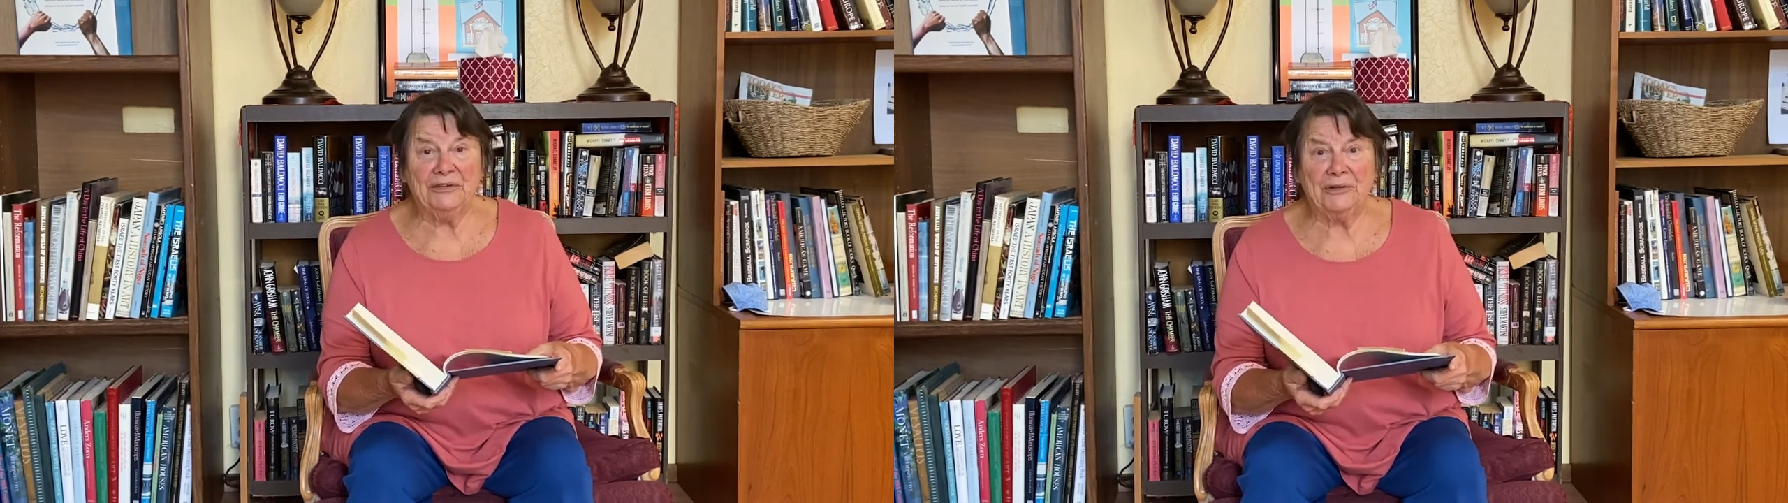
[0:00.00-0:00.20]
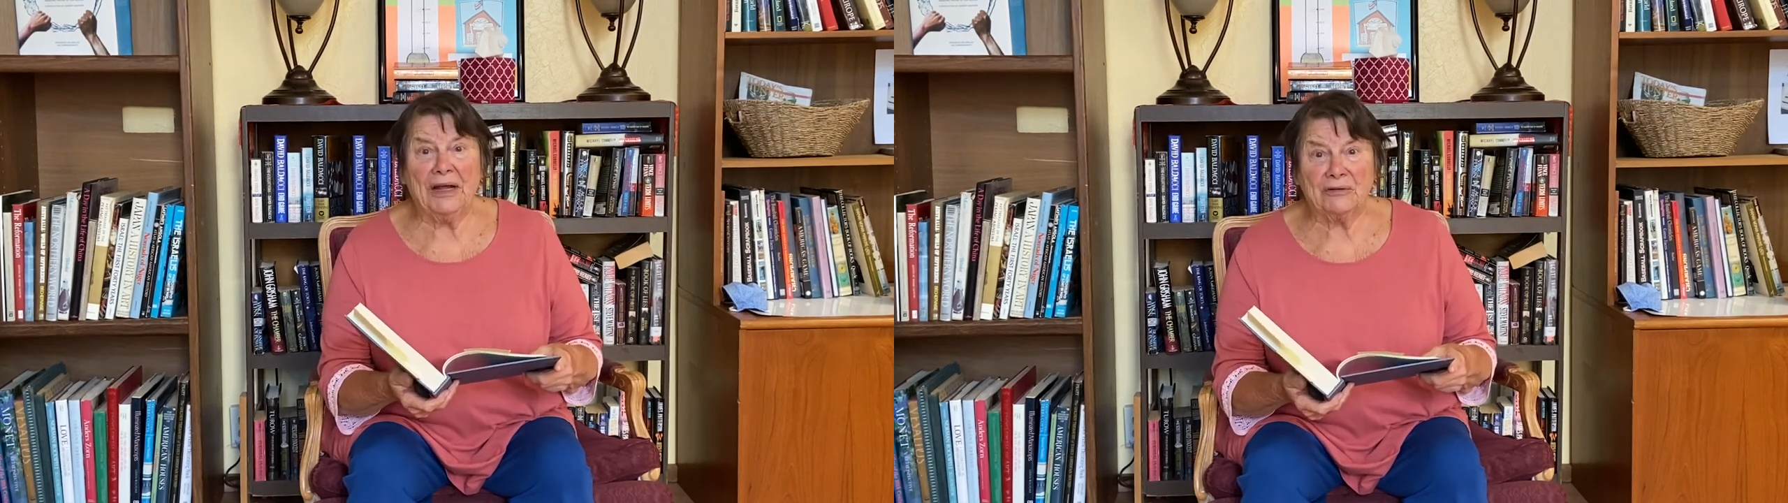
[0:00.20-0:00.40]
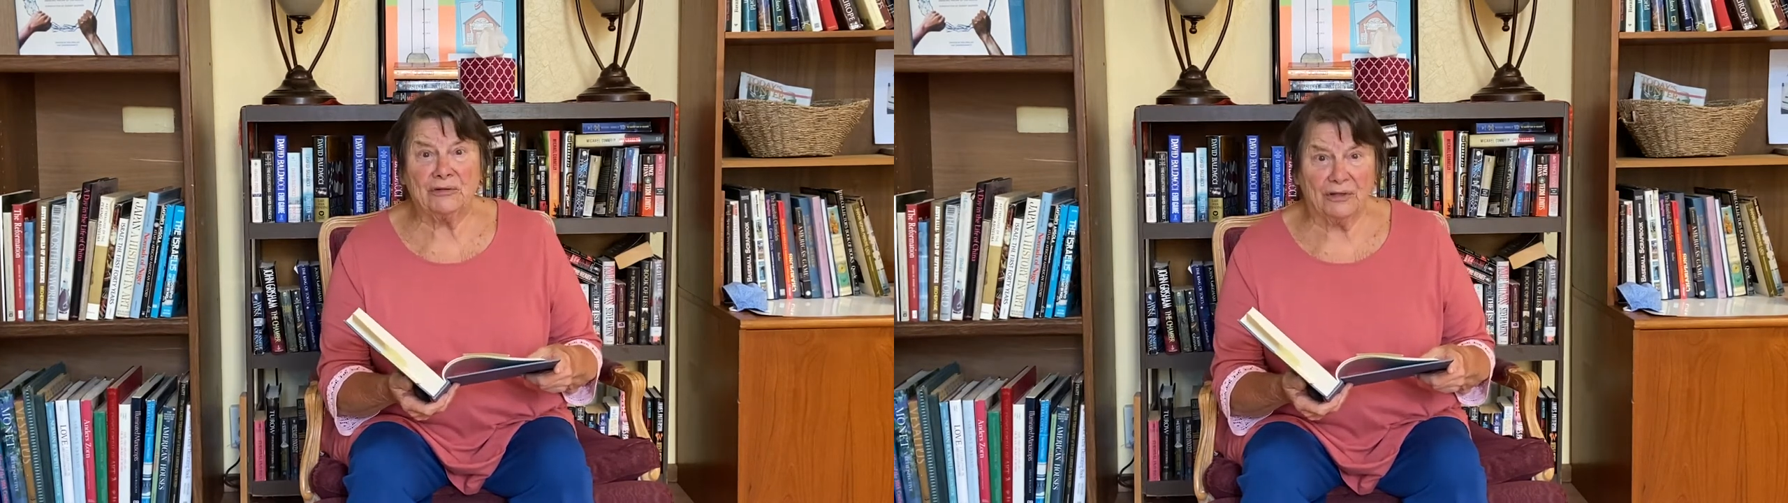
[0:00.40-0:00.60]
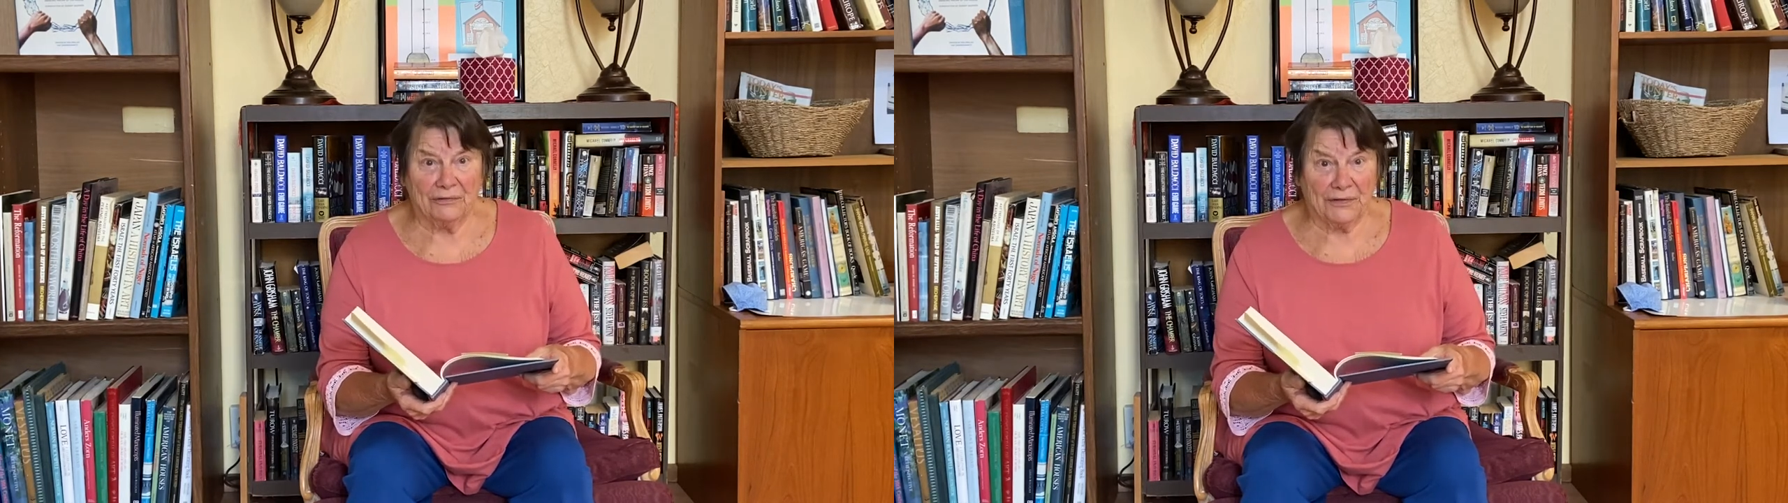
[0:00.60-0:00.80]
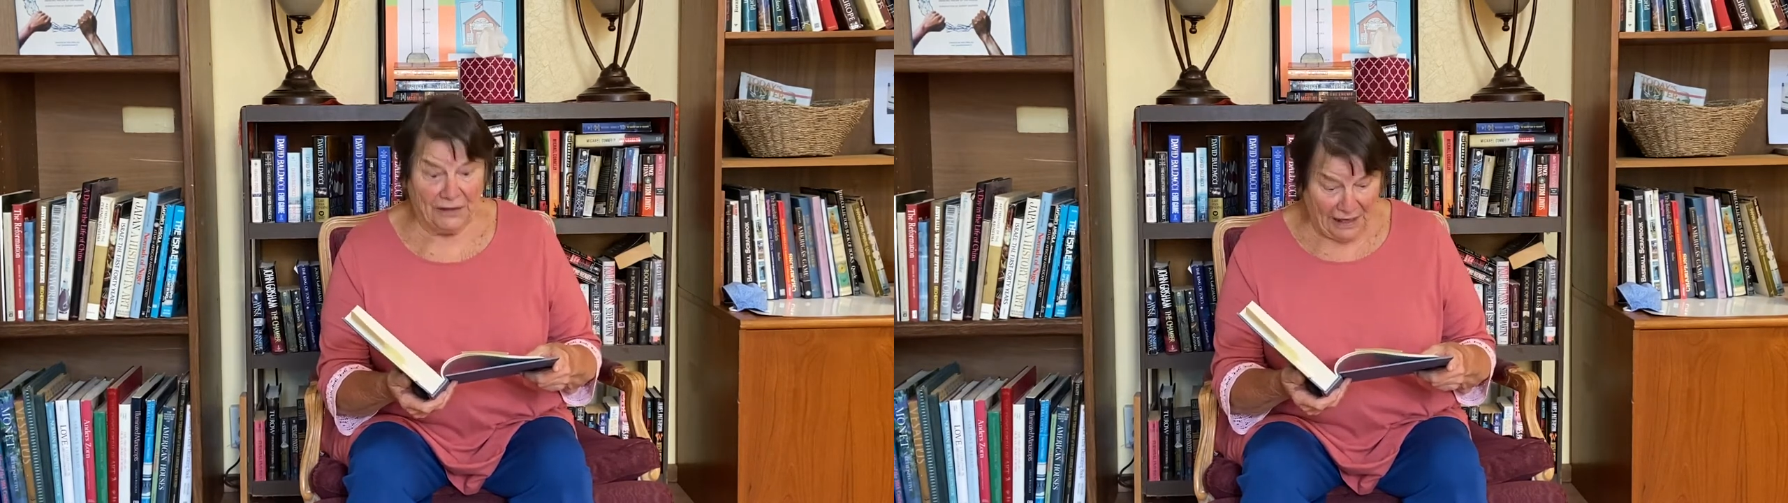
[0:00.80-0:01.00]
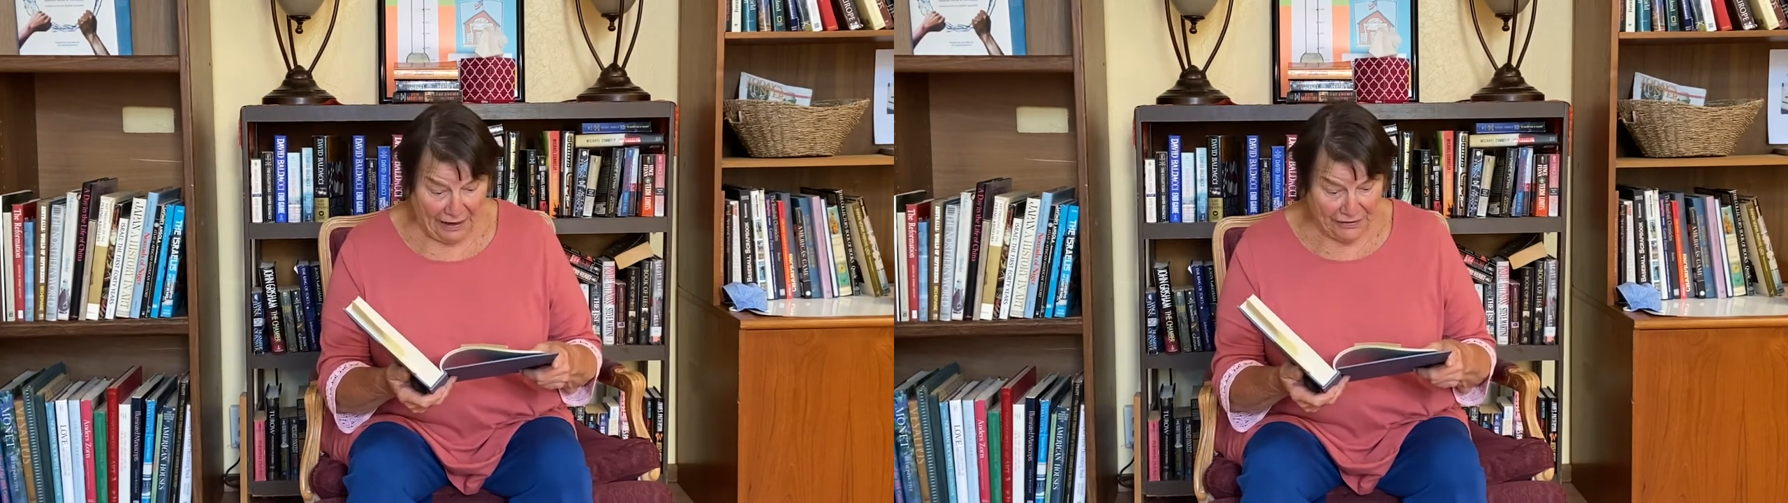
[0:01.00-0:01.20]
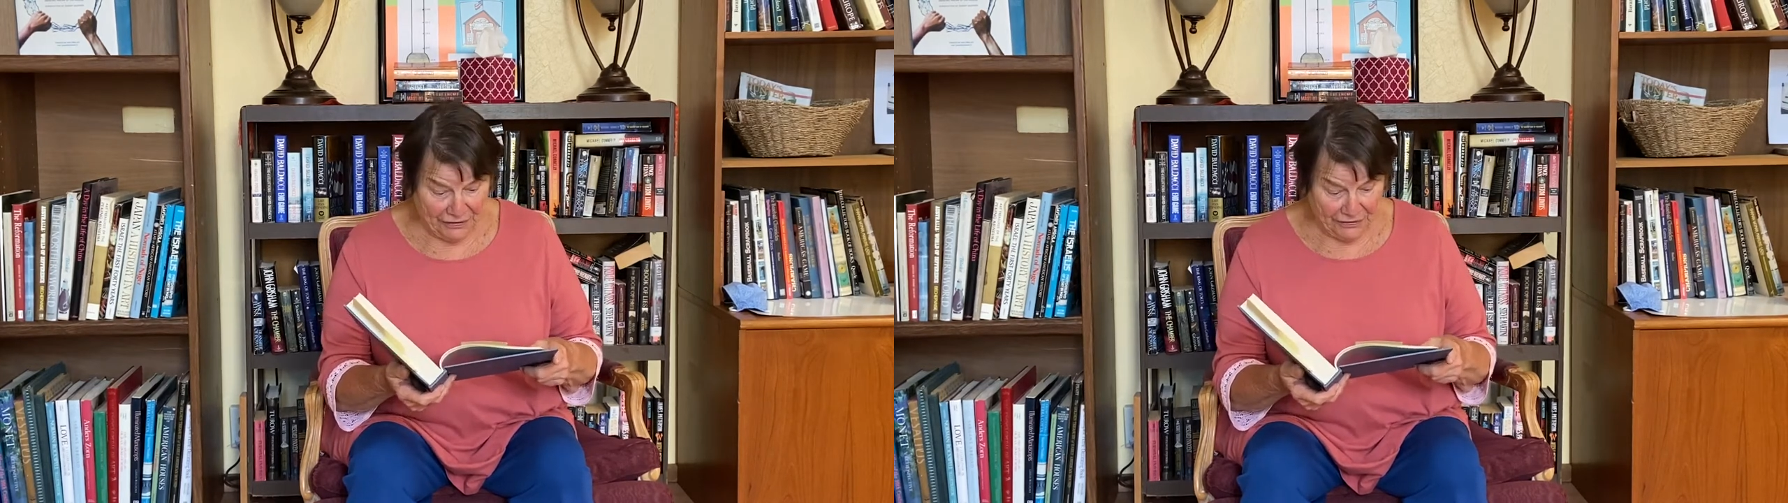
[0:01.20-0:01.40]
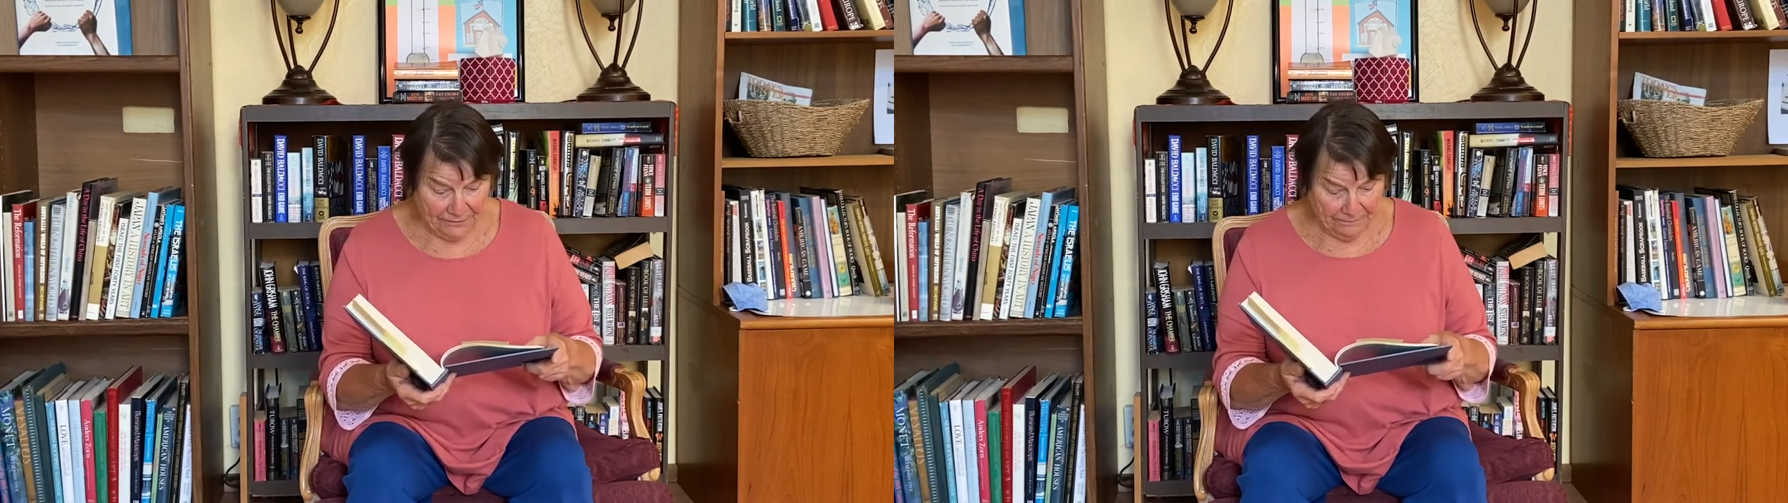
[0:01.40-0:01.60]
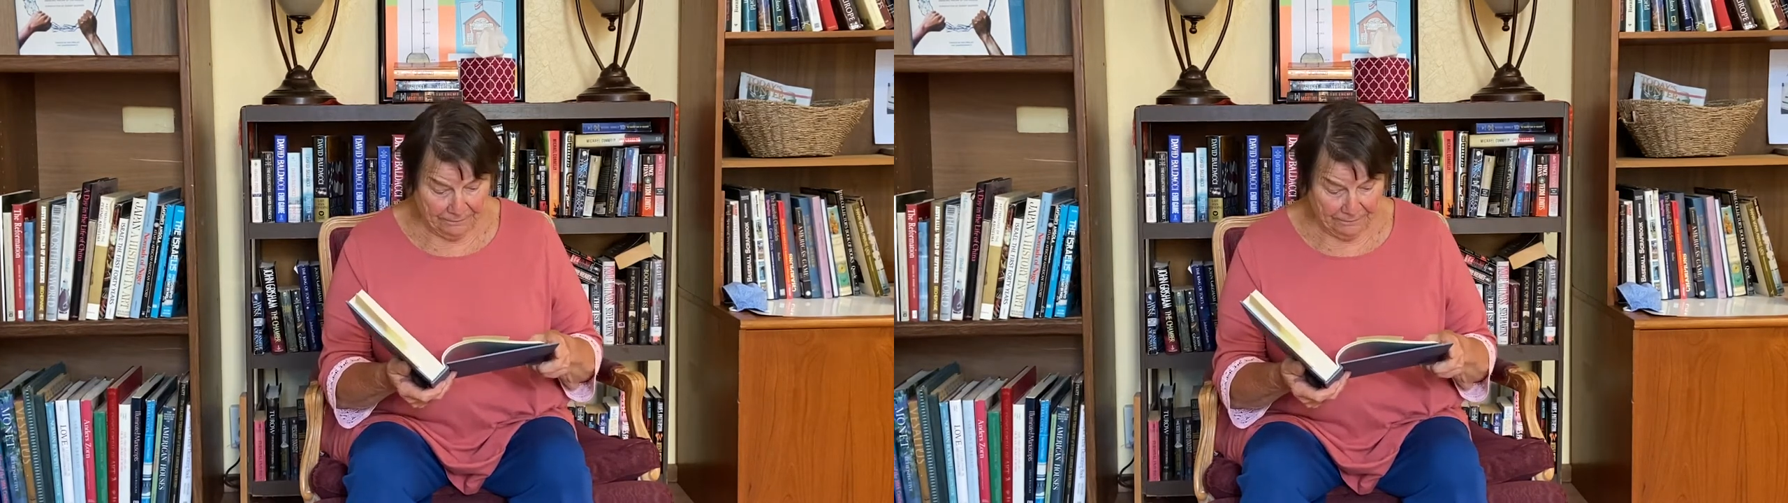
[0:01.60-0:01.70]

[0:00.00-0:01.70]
direction of the larder.